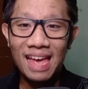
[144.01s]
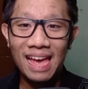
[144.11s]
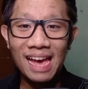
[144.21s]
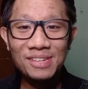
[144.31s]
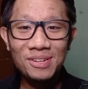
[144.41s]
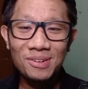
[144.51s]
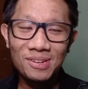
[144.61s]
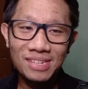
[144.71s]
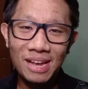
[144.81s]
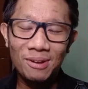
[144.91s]
As it
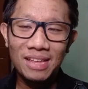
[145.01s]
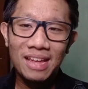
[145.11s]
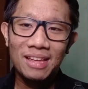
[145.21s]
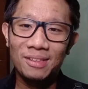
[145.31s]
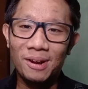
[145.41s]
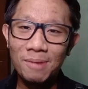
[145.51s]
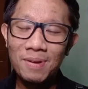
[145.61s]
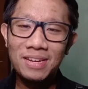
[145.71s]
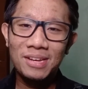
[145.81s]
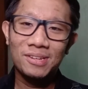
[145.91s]
turns out, there are
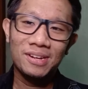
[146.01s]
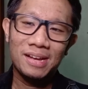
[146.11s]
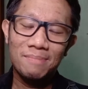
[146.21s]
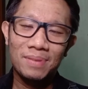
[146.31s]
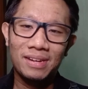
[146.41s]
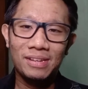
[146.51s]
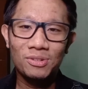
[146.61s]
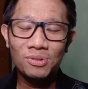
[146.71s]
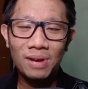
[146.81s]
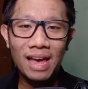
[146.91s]
particular
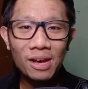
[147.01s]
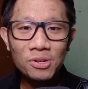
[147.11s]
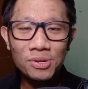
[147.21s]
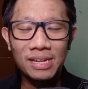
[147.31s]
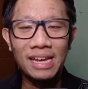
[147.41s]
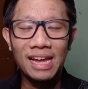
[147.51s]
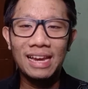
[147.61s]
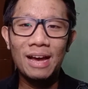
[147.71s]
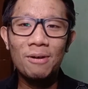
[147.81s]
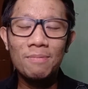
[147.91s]
companies who actually
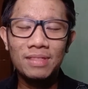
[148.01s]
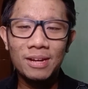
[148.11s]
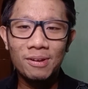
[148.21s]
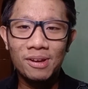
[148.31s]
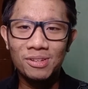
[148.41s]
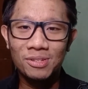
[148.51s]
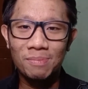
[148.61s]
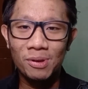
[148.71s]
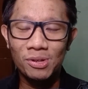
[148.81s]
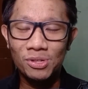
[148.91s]
allow their
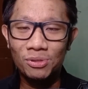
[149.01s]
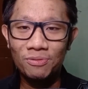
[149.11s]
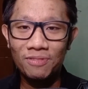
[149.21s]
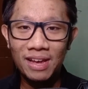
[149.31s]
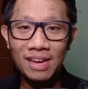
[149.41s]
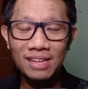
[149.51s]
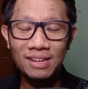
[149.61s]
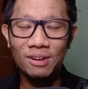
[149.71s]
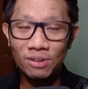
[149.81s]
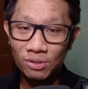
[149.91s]
customers to file
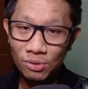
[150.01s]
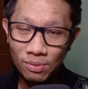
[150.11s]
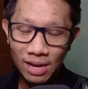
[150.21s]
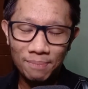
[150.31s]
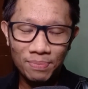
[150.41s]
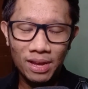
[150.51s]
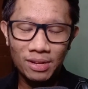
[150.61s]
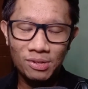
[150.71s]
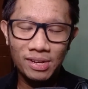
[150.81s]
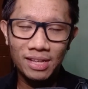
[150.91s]
or to
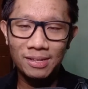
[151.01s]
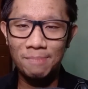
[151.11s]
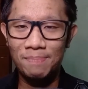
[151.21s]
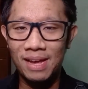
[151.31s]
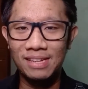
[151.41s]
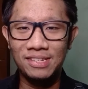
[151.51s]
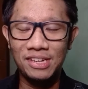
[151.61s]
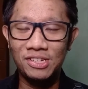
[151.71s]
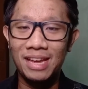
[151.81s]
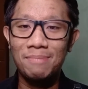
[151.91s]
get their
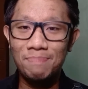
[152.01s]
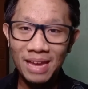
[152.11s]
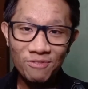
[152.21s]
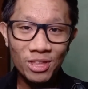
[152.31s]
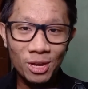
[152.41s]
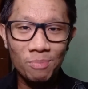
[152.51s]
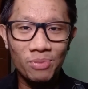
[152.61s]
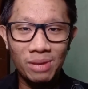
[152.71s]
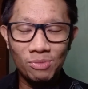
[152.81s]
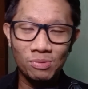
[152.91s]
policies and pay for their
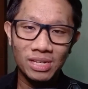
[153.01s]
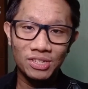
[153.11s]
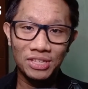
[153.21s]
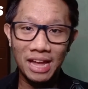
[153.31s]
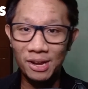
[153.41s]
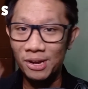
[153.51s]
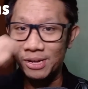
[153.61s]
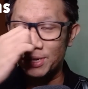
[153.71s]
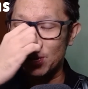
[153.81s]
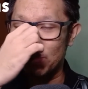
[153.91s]
premiums in
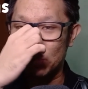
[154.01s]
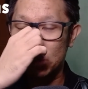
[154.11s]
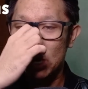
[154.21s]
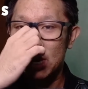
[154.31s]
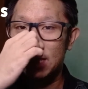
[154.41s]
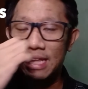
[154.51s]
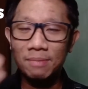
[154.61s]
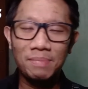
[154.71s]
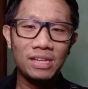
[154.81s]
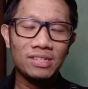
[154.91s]
staggered terms.
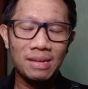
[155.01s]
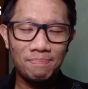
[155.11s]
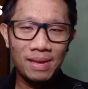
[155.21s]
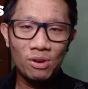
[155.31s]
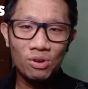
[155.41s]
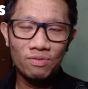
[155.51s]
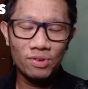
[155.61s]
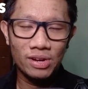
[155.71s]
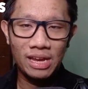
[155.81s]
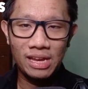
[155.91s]
That means they pay
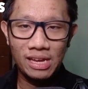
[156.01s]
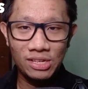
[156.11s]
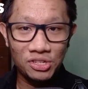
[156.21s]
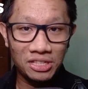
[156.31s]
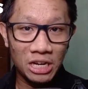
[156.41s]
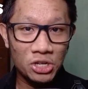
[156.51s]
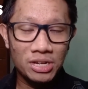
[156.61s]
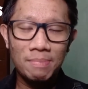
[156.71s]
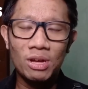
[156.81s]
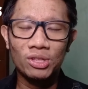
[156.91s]
over a stretched
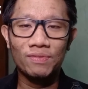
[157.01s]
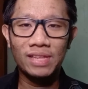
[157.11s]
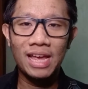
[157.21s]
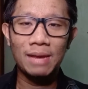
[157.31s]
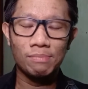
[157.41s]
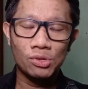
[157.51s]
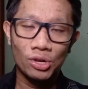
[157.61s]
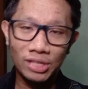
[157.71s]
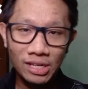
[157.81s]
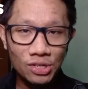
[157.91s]
amount of time,
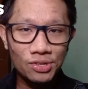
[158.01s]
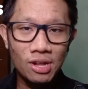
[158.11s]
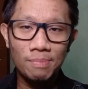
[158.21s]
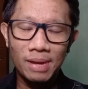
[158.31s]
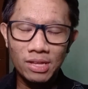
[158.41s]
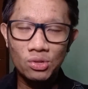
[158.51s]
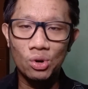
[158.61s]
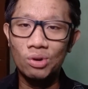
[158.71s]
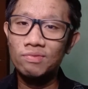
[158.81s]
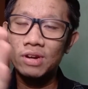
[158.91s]
certain installments
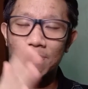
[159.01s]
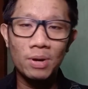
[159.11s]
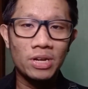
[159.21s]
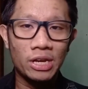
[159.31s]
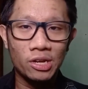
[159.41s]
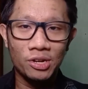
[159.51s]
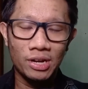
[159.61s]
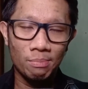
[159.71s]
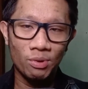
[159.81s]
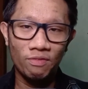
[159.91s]
over a particular
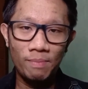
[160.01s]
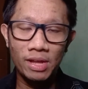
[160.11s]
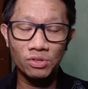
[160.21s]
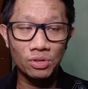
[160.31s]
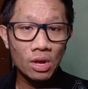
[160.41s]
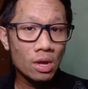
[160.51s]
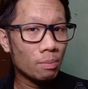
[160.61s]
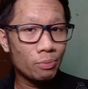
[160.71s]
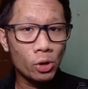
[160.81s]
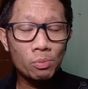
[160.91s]
number of months.
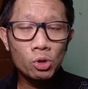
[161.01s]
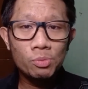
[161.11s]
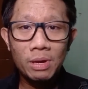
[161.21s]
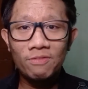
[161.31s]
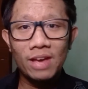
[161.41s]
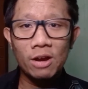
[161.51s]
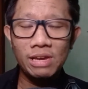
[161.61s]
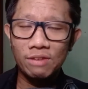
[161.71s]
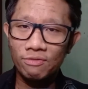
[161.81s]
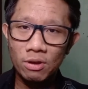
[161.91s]
Promos may
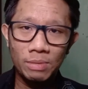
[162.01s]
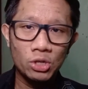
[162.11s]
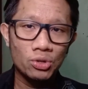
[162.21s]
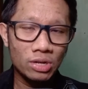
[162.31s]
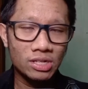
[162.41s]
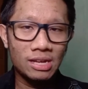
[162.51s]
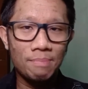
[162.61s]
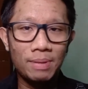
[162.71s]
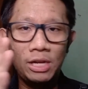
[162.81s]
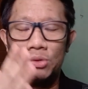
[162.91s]
vary from insurance
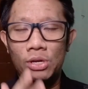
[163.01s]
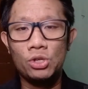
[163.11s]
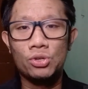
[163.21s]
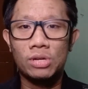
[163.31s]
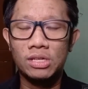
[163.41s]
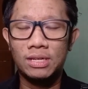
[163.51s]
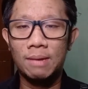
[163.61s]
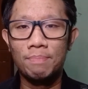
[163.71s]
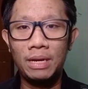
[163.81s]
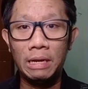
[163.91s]
company to insurance
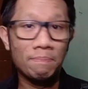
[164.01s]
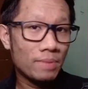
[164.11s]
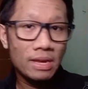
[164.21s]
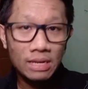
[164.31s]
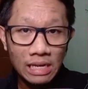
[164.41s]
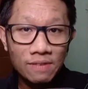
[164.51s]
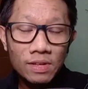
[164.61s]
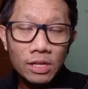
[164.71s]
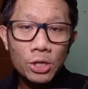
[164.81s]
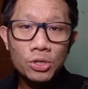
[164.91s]
company.
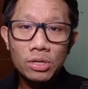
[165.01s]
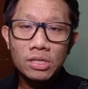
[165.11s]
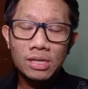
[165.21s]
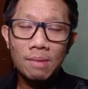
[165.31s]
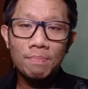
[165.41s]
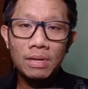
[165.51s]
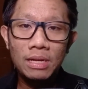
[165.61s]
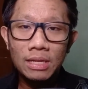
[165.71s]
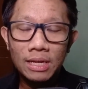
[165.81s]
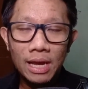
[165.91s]
Even the insurance company
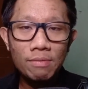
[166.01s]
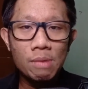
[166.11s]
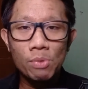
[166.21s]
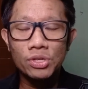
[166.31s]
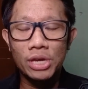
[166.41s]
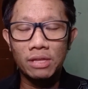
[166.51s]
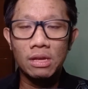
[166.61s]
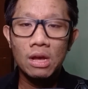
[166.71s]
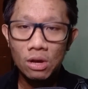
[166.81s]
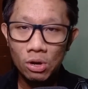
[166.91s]
that I represent
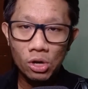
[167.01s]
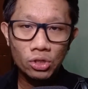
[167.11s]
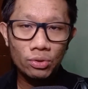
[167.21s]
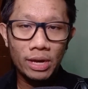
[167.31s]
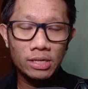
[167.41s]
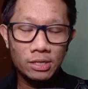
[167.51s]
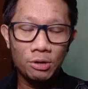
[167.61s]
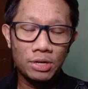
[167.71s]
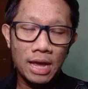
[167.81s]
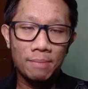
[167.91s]
also has
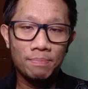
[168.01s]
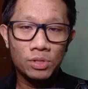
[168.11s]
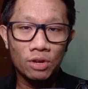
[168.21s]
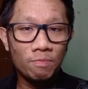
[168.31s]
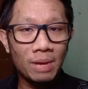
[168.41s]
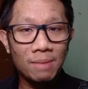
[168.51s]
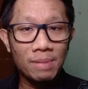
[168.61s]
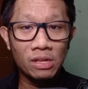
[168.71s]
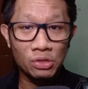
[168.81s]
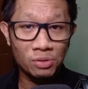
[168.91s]
their types of
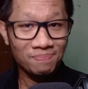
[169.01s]
payments.